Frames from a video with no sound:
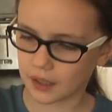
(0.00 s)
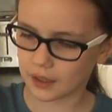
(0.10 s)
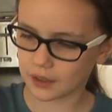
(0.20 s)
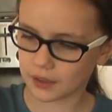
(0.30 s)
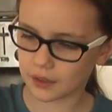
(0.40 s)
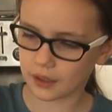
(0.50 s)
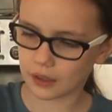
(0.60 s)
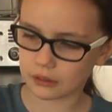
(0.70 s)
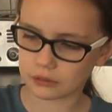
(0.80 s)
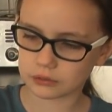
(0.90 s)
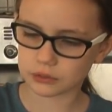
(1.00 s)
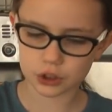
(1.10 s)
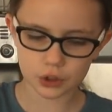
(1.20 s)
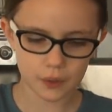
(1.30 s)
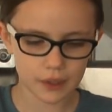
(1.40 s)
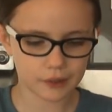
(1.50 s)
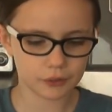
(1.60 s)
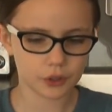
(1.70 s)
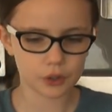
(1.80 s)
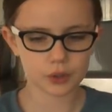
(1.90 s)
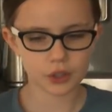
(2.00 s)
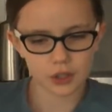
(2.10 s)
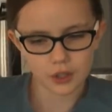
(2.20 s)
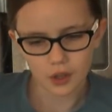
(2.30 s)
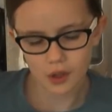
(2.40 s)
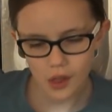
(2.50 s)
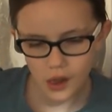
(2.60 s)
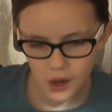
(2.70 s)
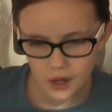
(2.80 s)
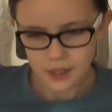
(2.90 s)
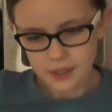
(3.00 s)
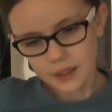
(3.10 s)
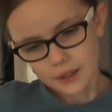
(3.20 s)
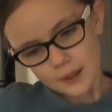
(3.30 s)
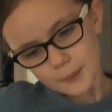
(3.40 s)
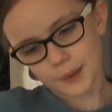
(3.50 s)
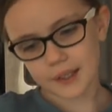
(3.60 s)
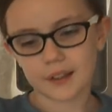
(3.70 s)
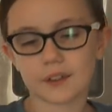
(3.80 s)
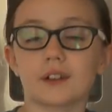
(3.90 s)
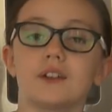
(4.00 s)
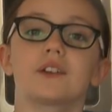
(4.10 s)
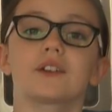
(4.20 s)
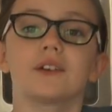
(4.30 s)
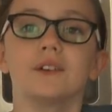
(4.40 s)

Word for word: and I'll enjoy if you could make these crystals